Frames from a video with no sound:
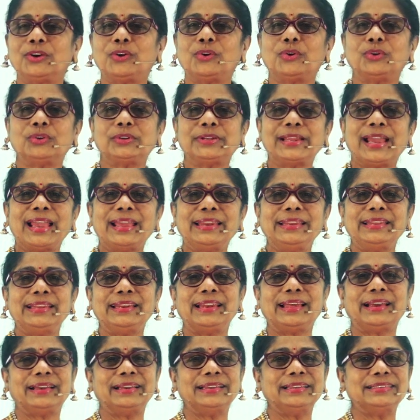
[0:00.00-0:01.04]
Draw a tiny
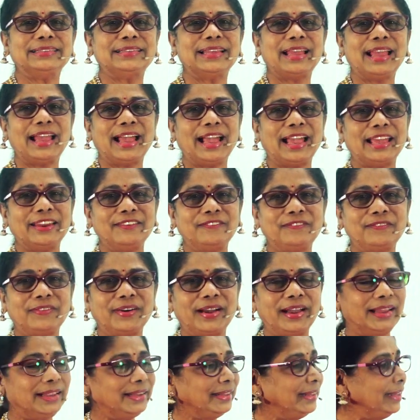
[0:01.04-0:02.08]
line and
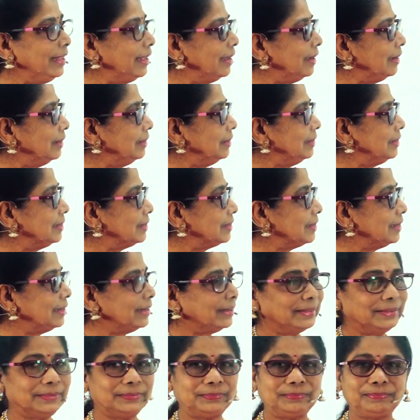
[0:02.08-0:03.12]
find the answer.